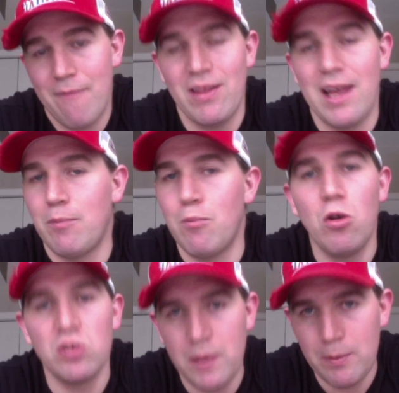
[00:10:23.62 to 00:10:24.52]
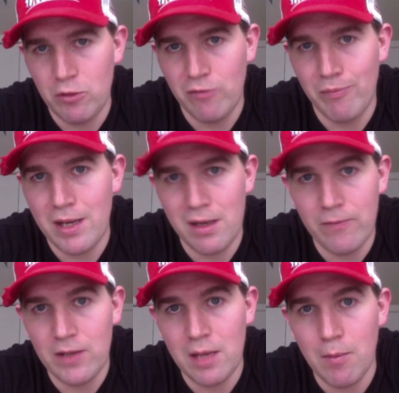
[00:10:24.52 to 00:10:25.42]
like most people who've been in
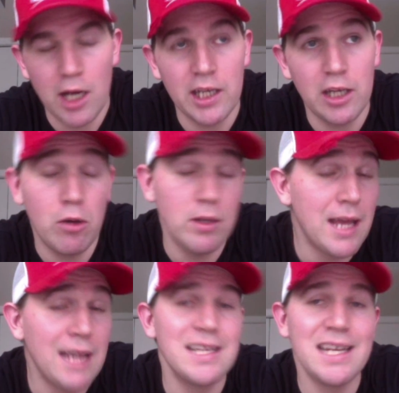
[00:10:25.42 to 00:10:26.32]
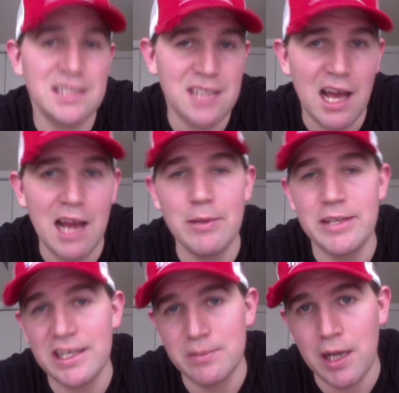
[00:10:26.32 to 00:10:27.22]
affiliate marketing know that takes time, it
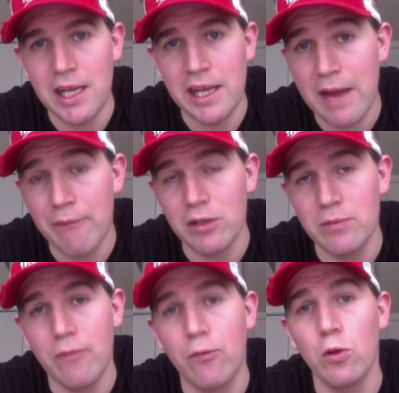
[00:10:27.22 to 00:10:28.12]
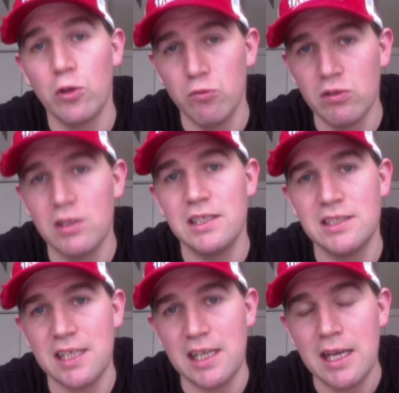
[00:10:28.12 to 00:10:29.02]
takes money and effort before you really
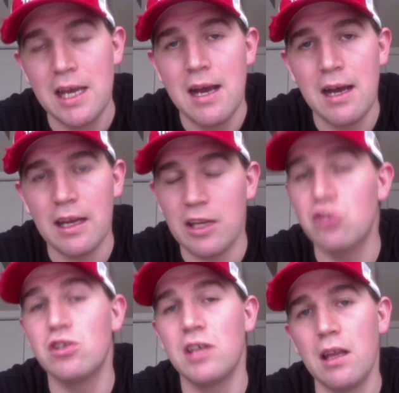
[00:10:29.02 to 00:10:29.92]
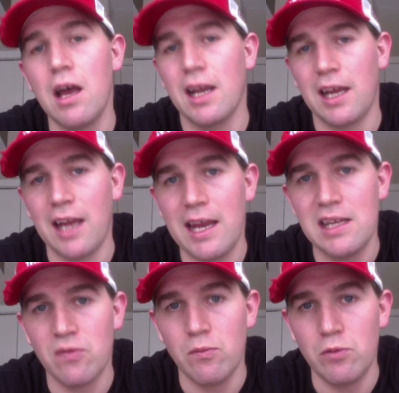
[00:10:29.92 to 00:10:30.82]
see usually a lot of
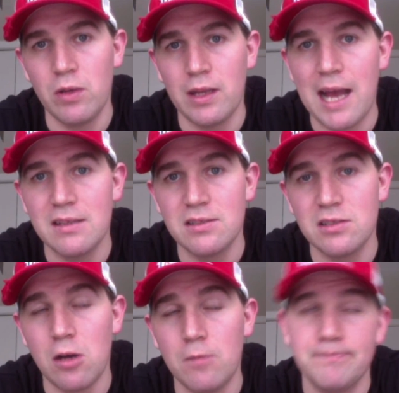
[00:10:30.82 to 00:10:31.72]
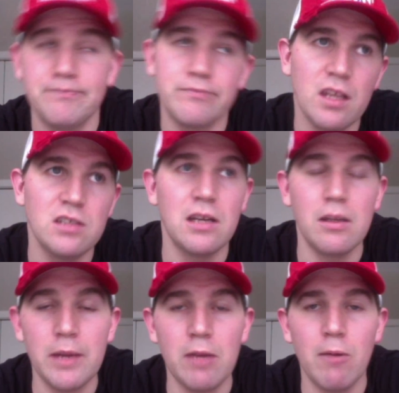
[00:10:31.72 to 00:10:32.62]
gains from doing that. And so
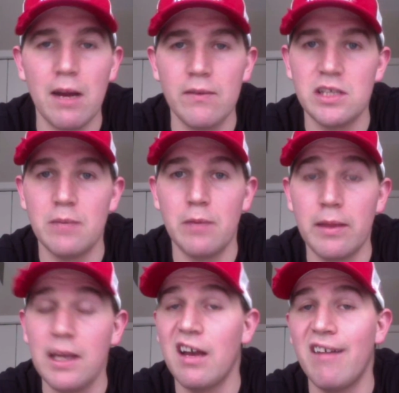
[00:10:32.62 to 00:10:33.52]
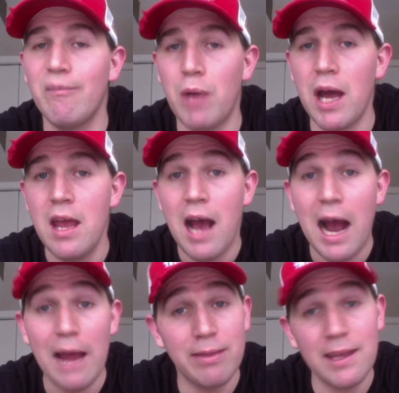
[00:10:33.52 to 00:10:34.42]
something to be aware of and something to think of. But
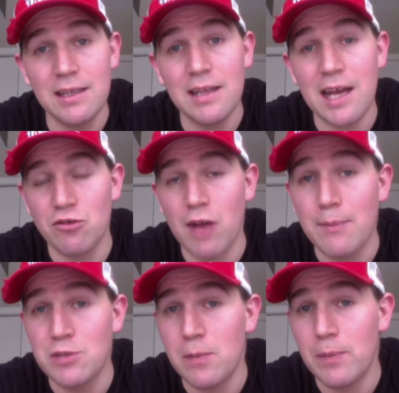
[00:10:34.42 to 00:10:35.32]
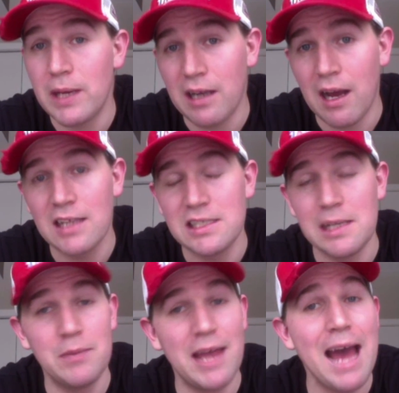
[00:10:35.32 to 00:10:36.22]
I think that drop shipping
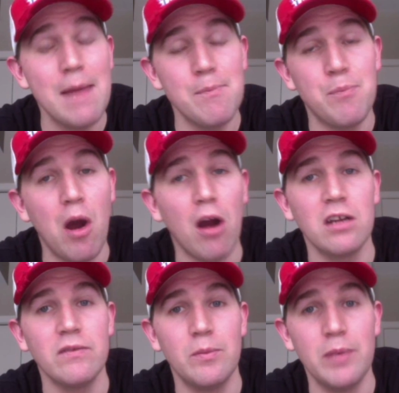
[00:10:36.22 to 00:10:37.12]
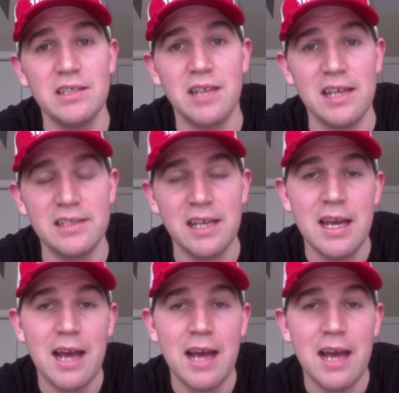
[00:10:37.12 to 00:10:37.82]
concept, that part of the business,